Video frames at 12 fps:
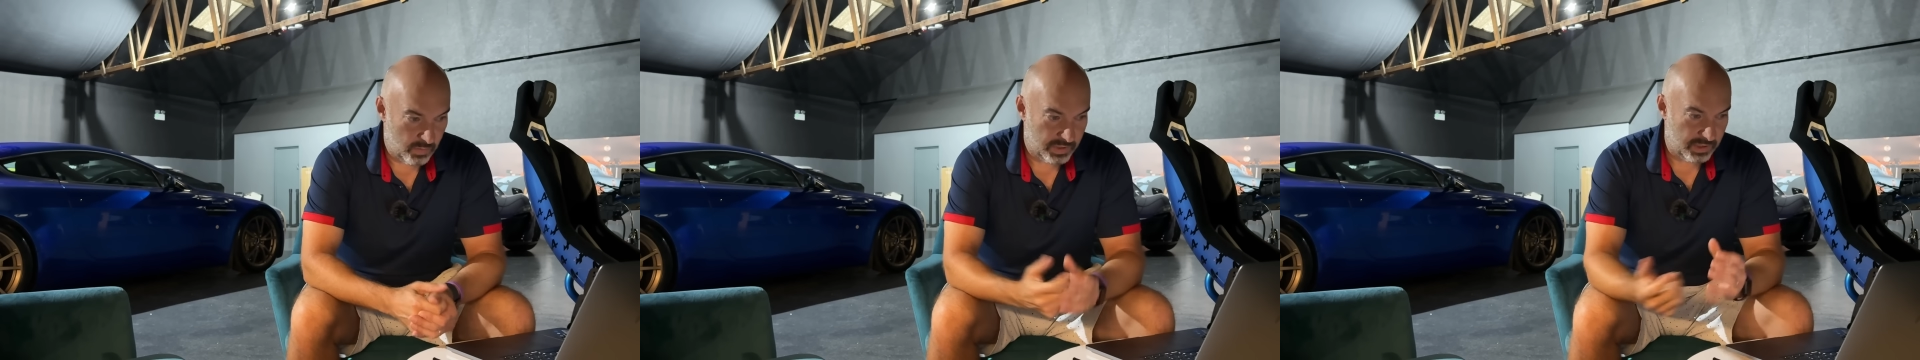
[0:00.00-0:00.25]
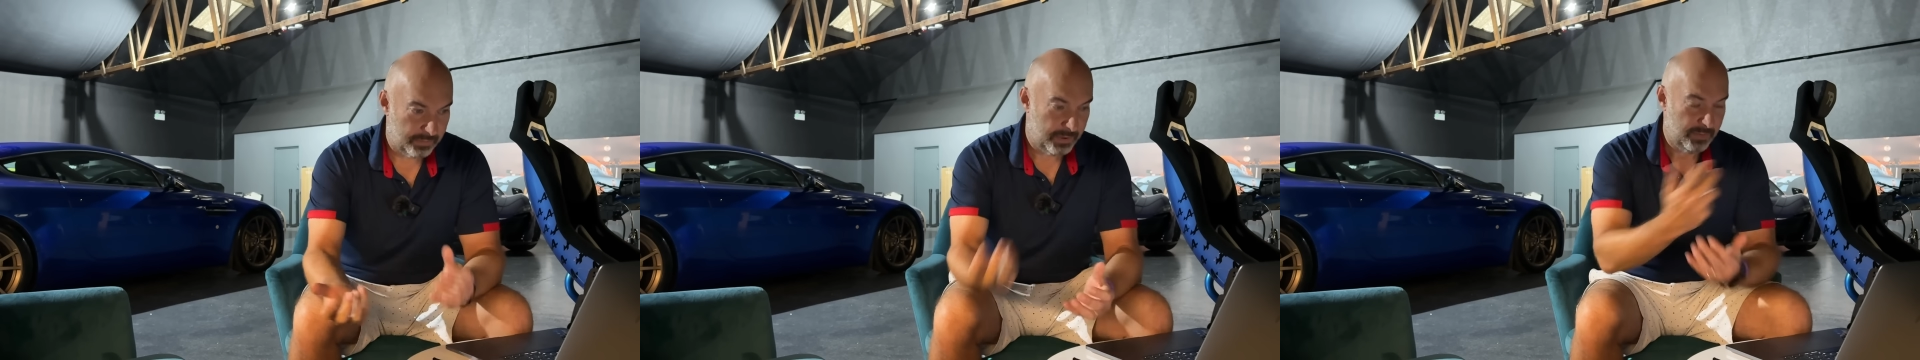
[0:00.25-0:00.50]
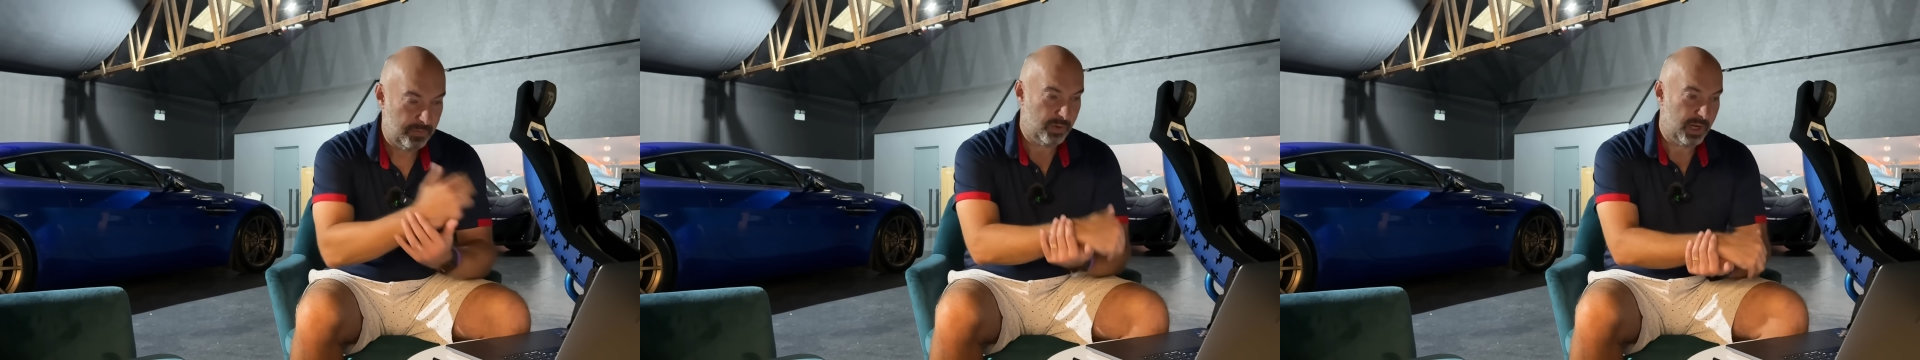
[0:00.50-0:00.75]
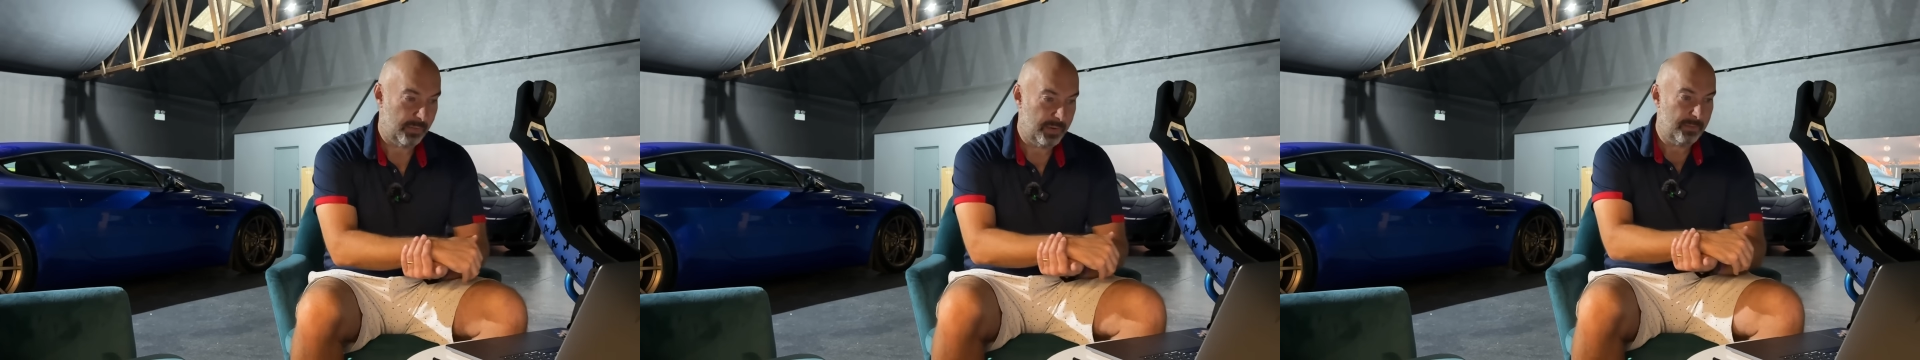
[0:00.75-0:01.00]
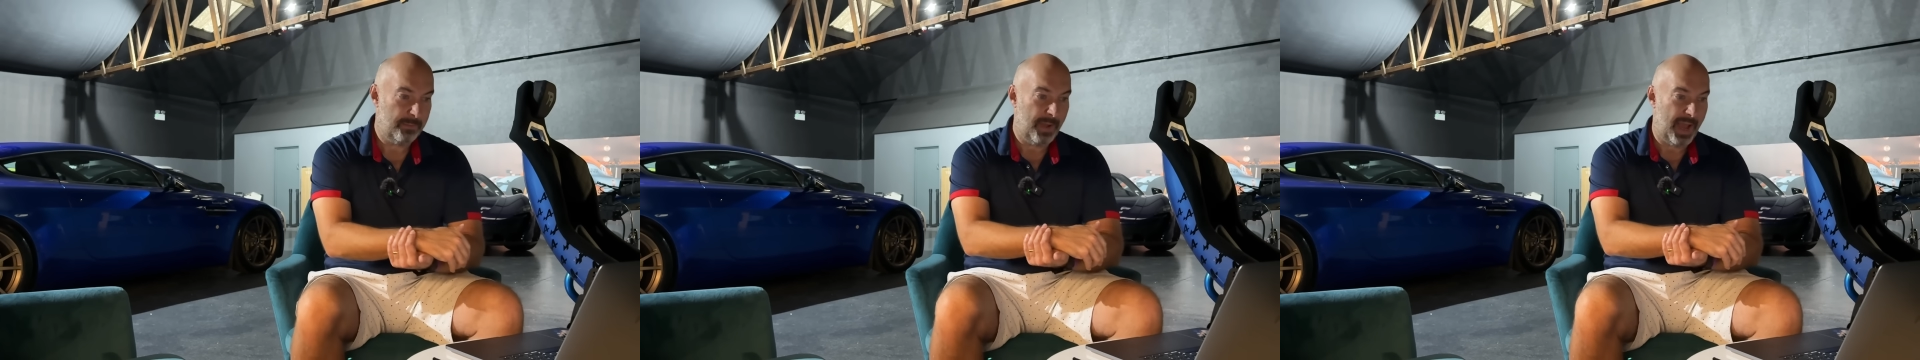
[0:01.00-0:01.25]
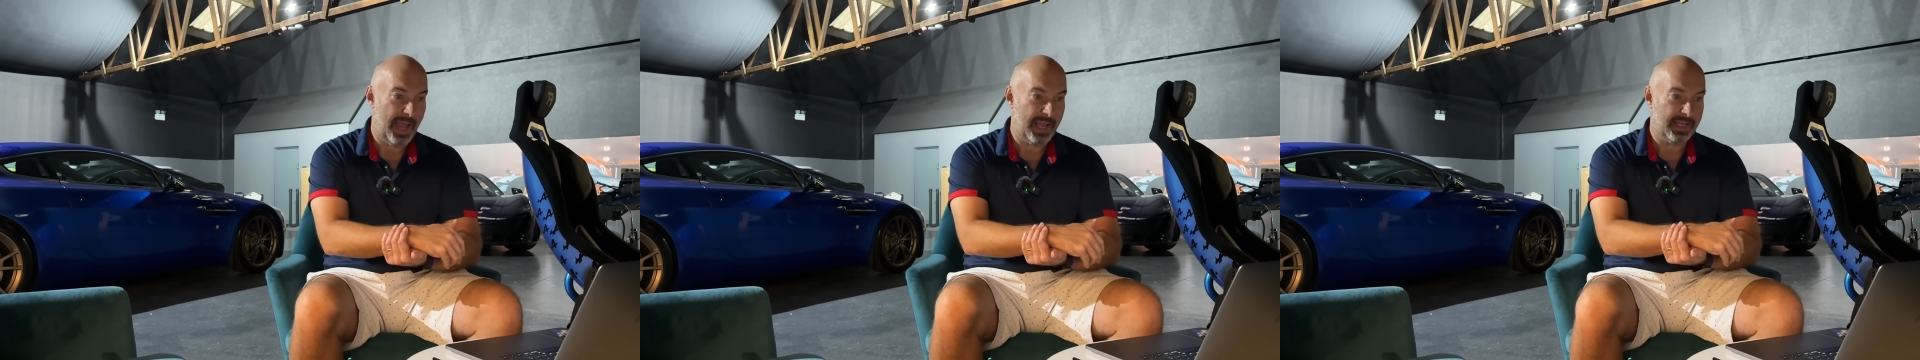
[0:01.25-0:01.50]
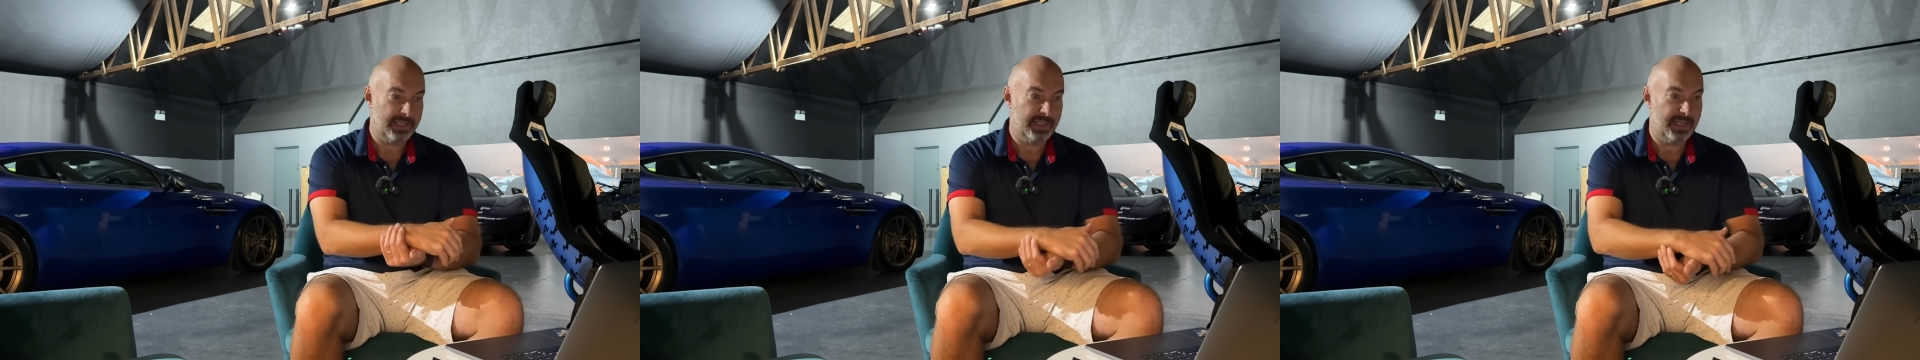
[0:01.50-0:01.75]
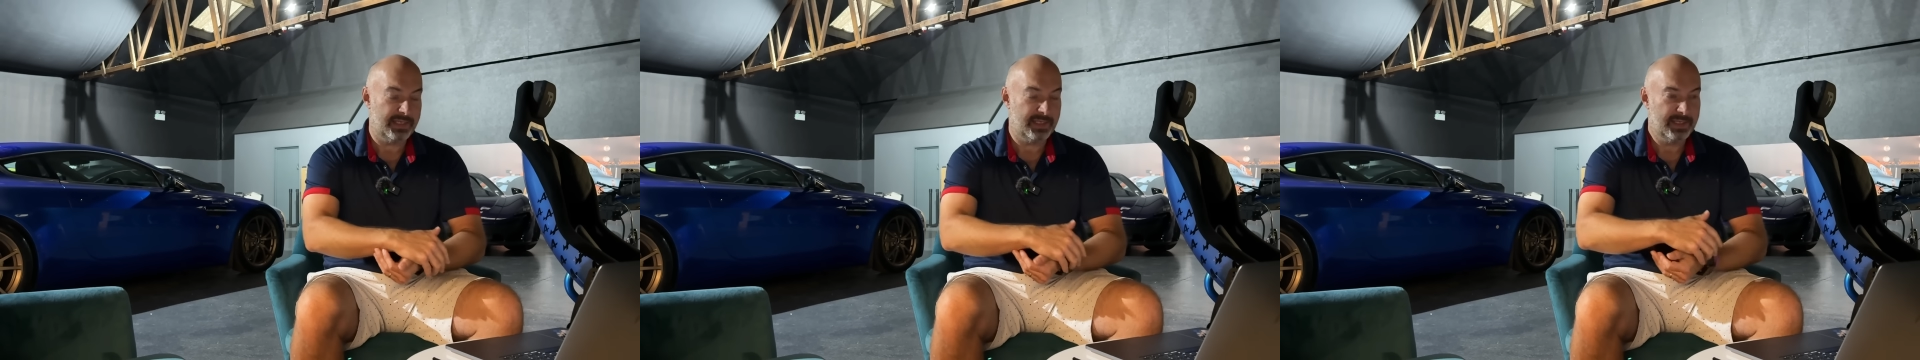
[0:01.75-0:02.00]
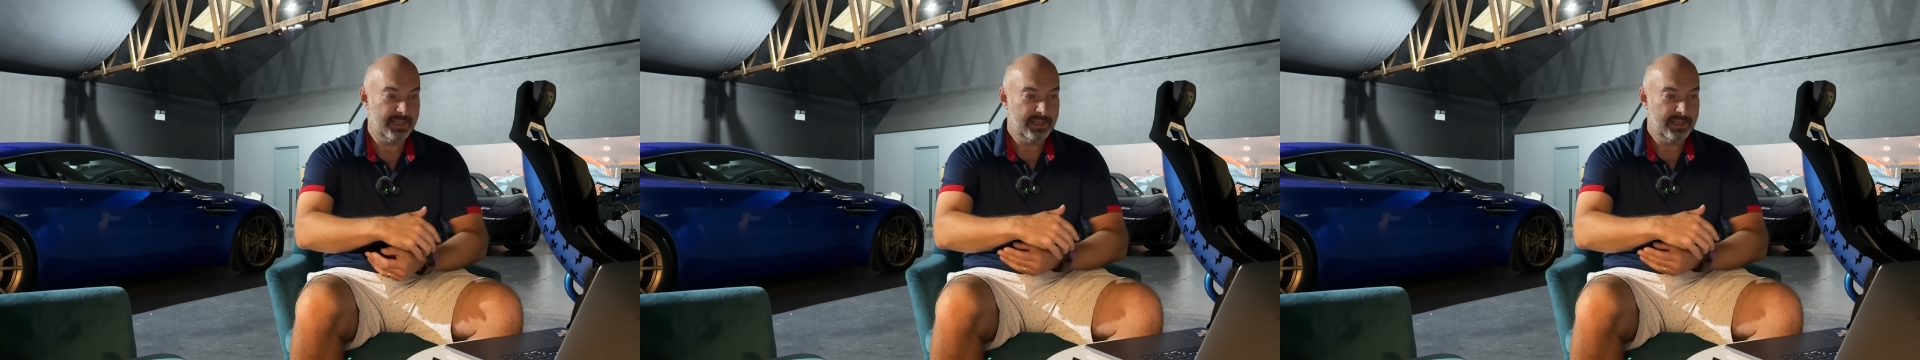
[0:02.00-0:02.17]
and then the people coming back, and then